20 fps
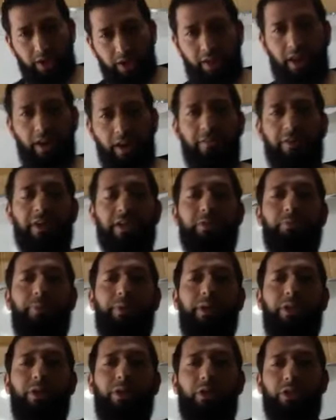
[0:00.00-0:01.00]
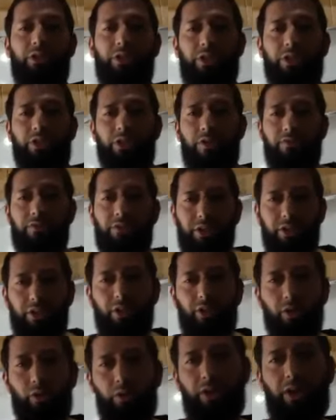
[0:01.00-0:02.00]
and there are various prerequisites of gene
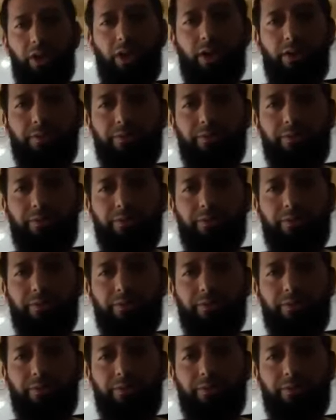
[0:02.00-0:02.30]
cloning.